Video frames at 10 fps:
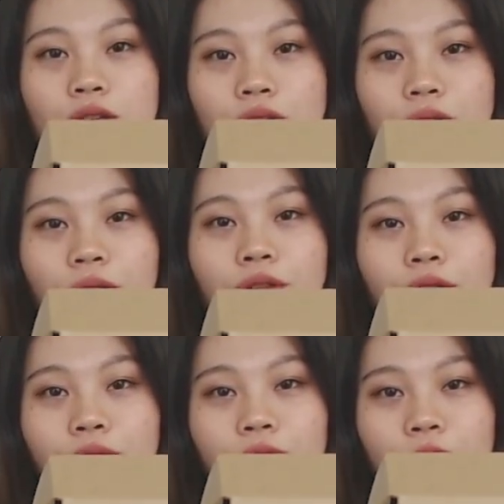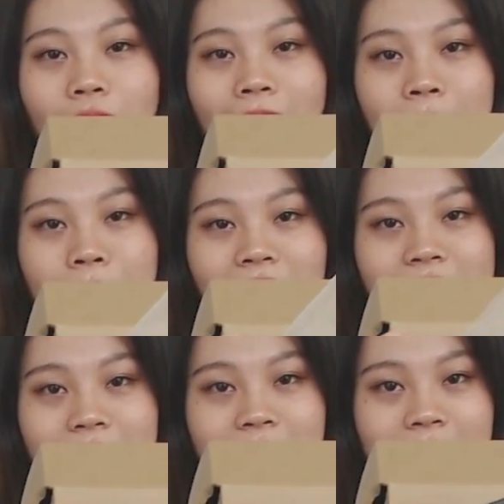two rack
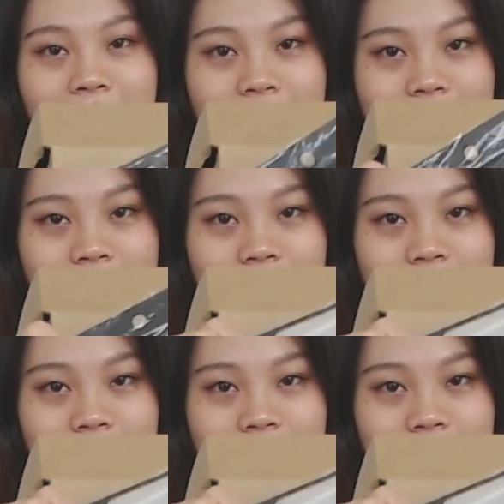mounting keys,